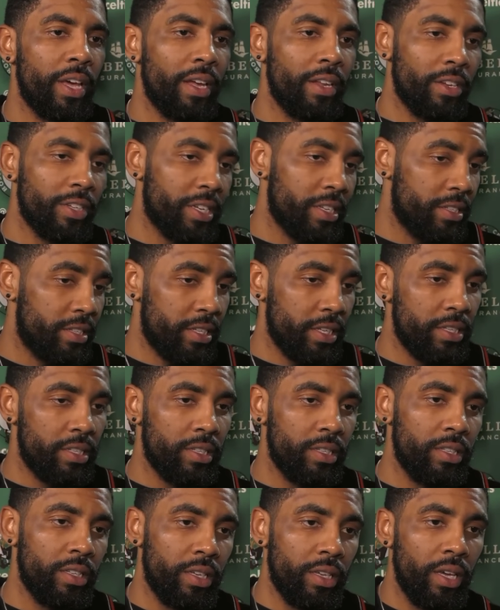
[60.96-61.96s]
that
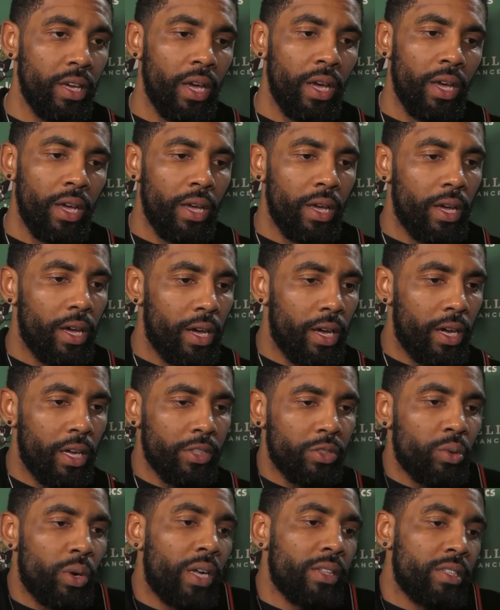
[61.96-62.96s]
consistently uh,
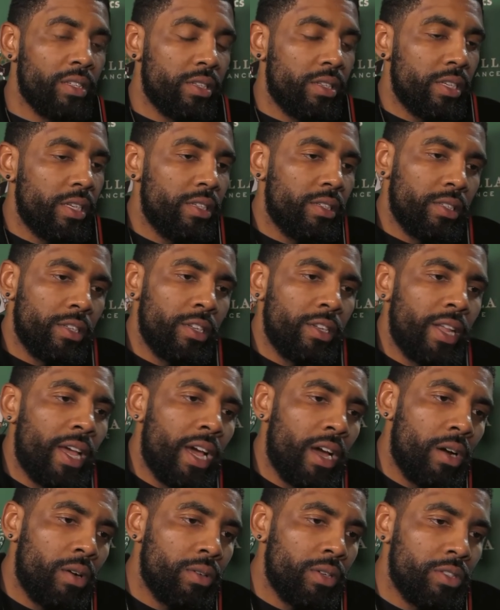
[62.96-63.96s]
throughout the season, and
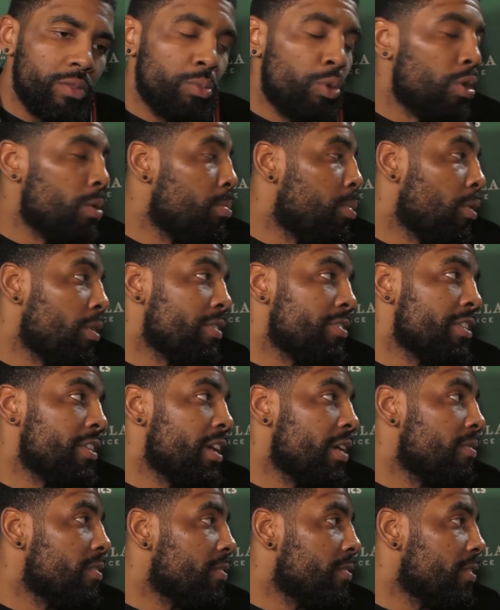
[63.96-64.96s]
now it's more important than
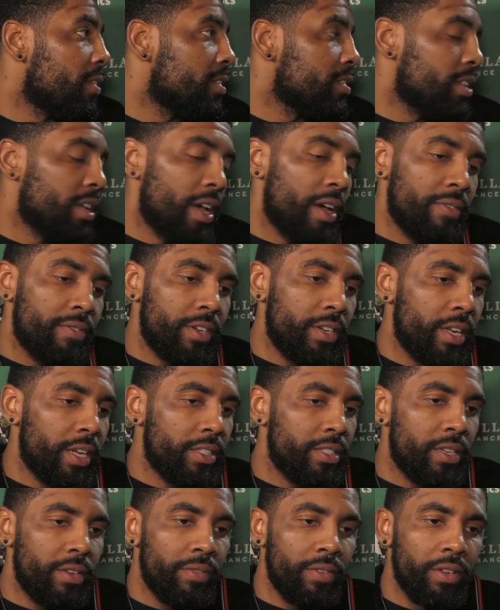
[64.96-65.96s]
ever for us to have
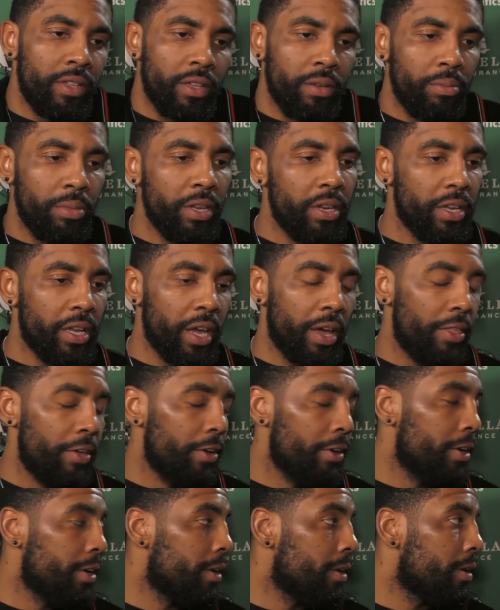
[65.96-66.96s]
connectivity and be
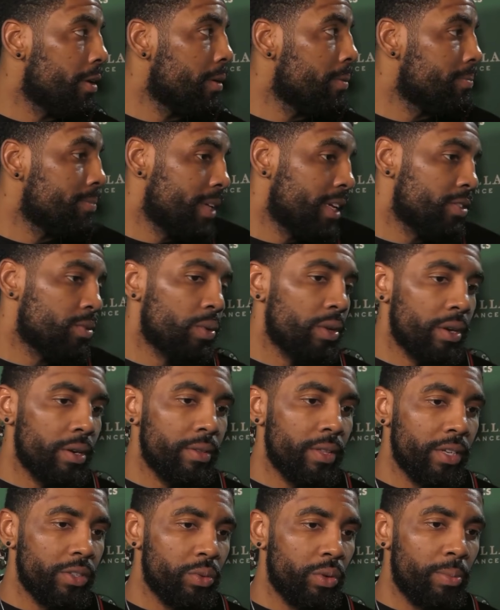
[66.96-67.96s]
together, and um, that's where
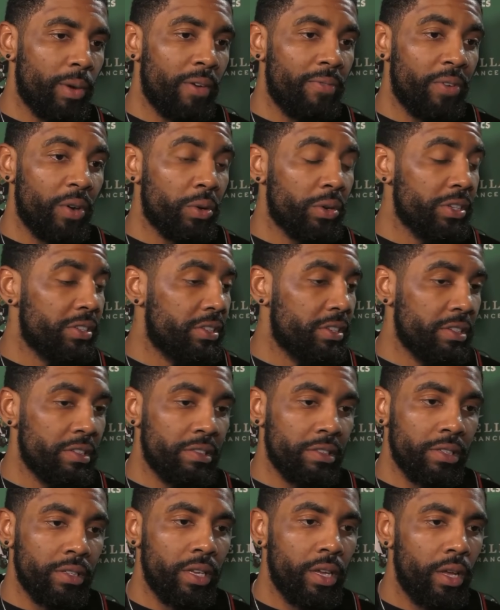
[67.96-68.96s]
that's where my focus
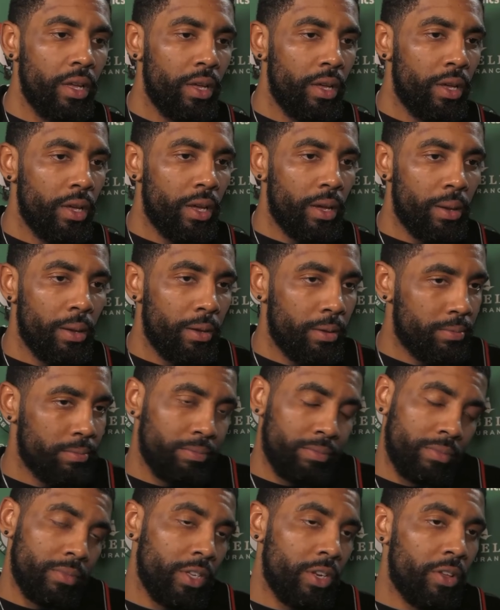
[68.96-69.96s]
is. And,
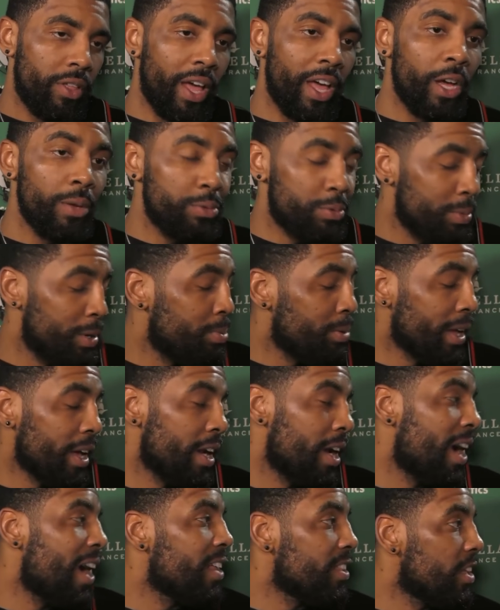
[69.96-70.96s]
you know, that helps me play at
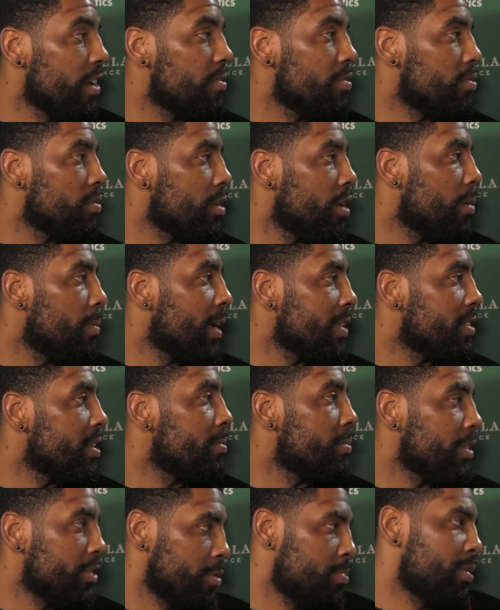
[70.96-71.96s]
a high level when all my
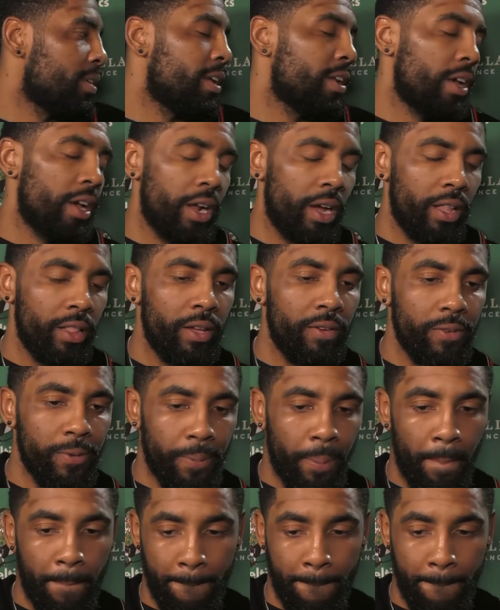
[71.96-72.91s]
teammates are playing at a high level.